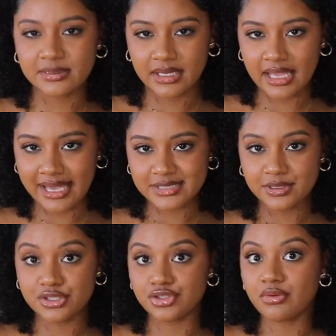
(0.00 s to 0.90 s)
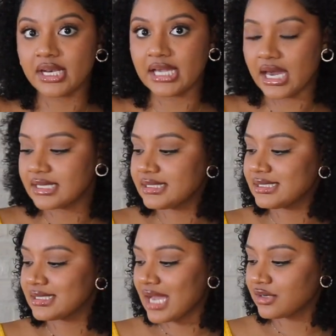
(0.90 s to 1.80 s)
somebody asked me to do and I honestly
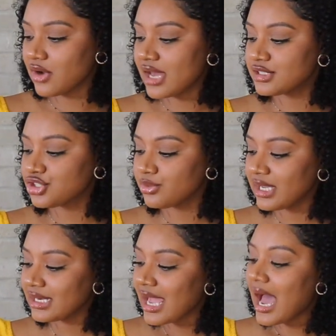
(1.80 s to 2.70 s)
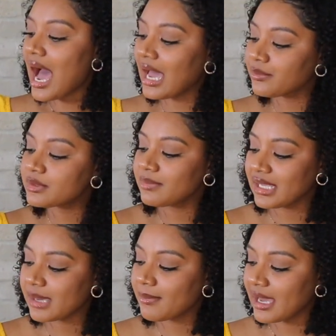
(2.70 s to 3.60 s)
did not know how to do it, I would
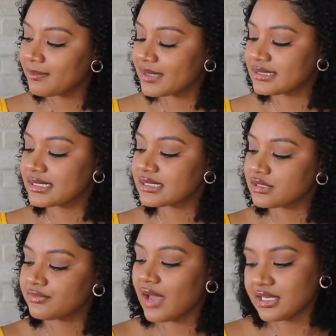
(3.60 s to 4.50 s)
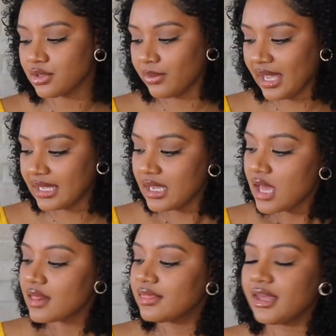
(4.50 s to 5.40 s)
make it my business to find a way.
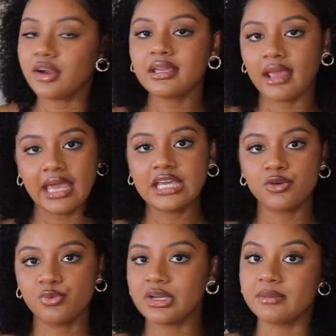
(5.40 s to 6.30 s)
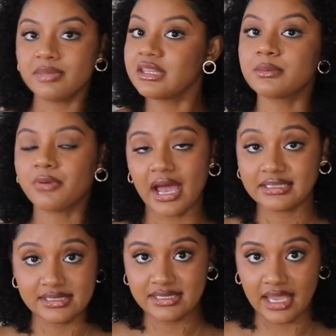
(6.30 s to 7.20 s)
Their cake wouldn't be the
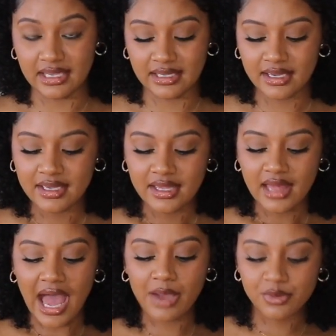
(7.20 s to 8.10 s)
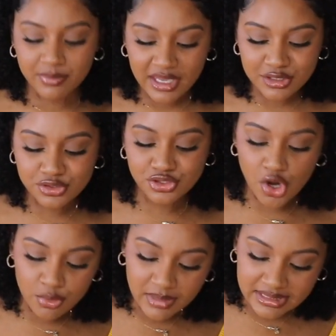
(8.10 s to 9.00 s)
practice cake. I would make
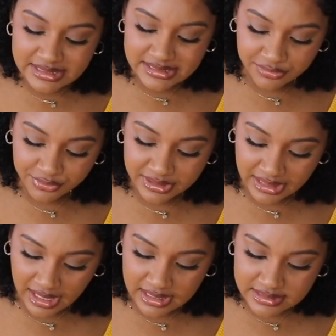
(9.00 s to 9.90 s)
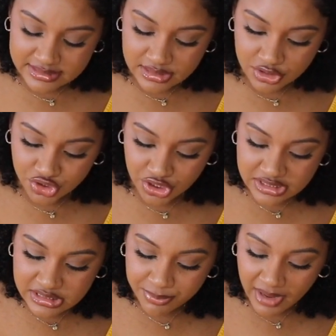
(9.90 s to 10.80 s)
so many different cakes
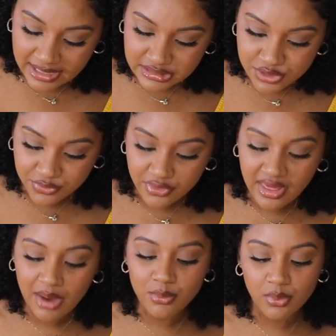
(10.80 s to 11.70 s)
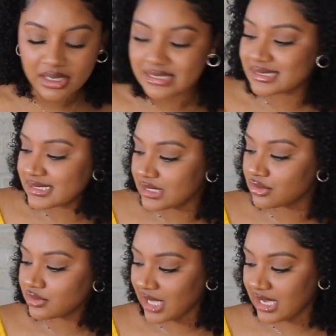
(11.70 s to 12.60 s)
just to practice for that one
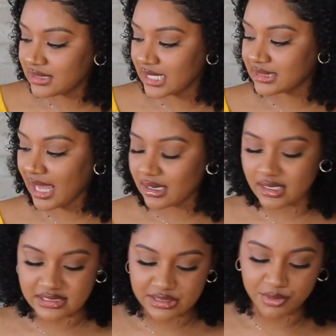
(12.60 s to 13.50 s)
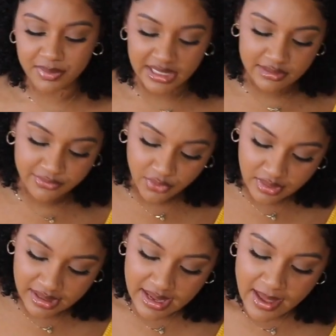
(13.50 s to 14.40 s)
single cake that that customer paid
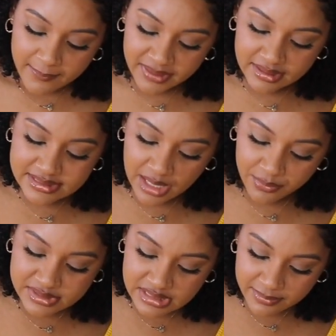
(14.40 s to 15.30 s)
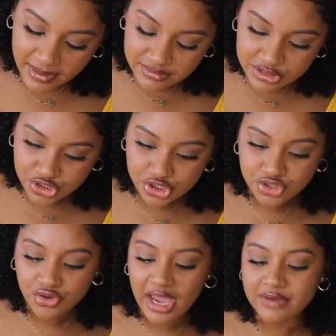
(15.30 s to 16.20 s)
for, because I wasn't about to
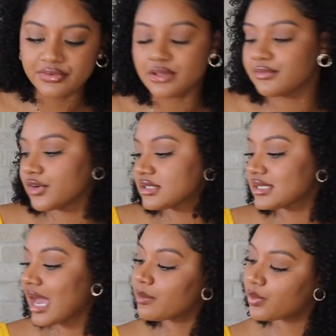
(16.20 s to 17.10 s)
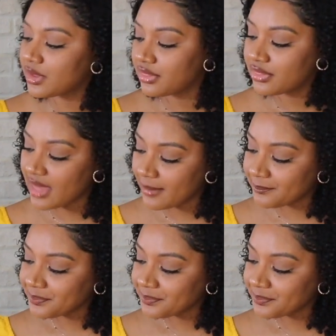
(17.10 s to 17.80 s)
just try it for the first time with them.